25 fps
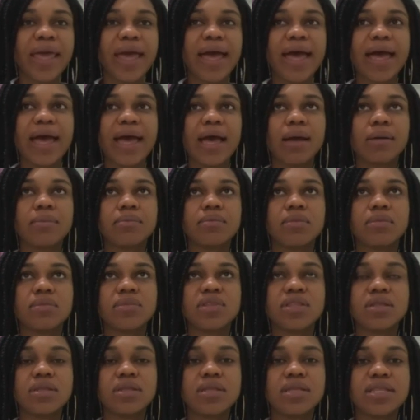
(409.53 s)
Um,
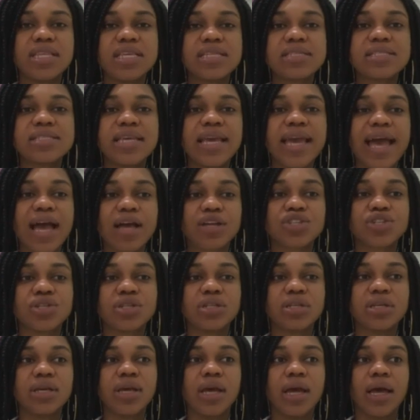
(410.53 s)
this year
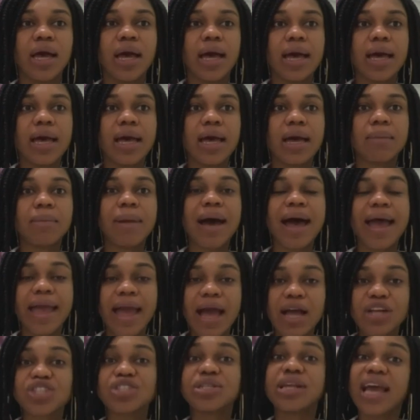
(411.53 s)
actually um, I
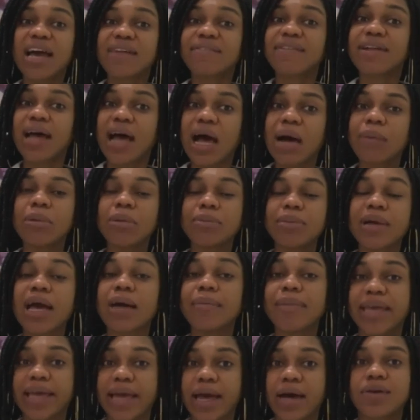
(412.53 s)
actually have an album
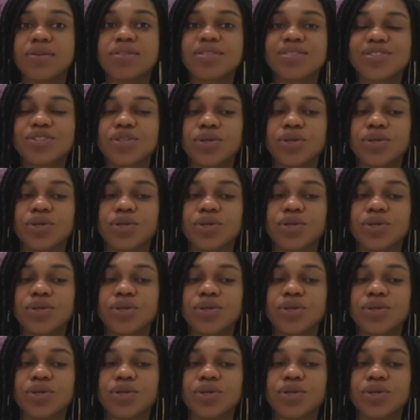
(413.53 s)
coming out.